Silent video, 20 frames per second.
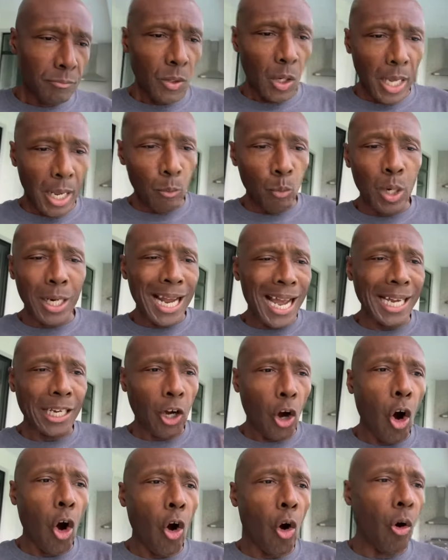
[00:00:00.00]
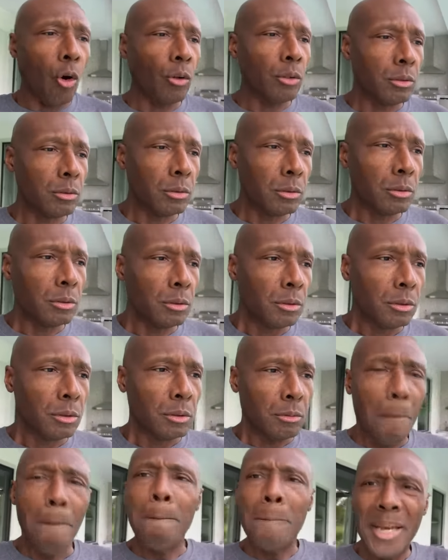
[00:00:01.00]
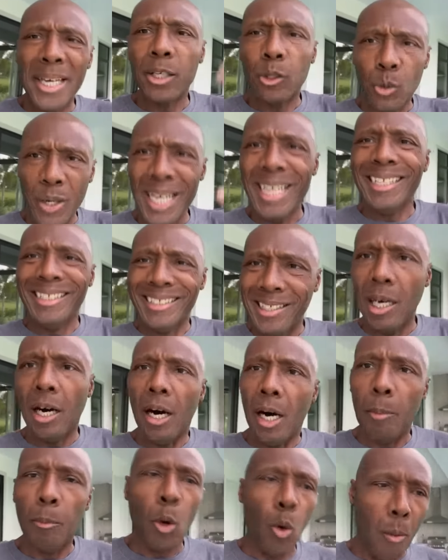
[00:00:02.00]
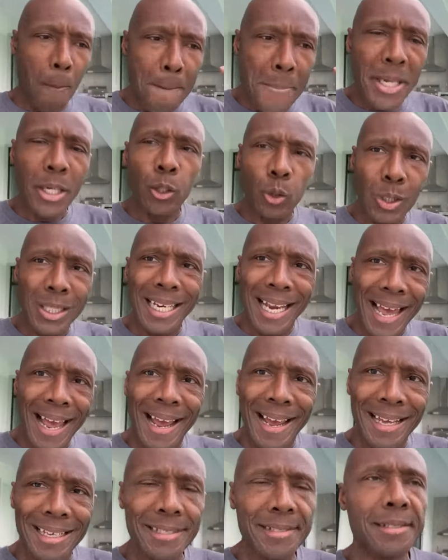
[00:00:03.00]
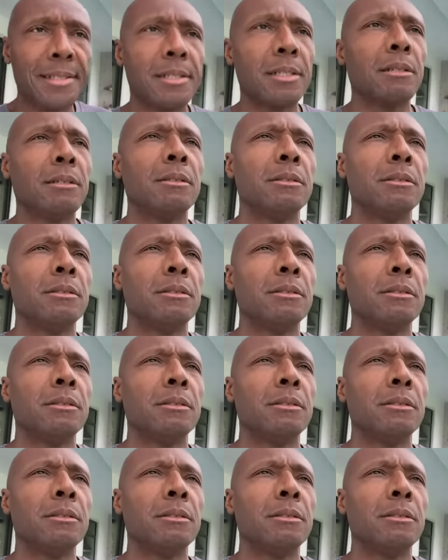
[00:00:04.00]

and what I call middle income or middle class.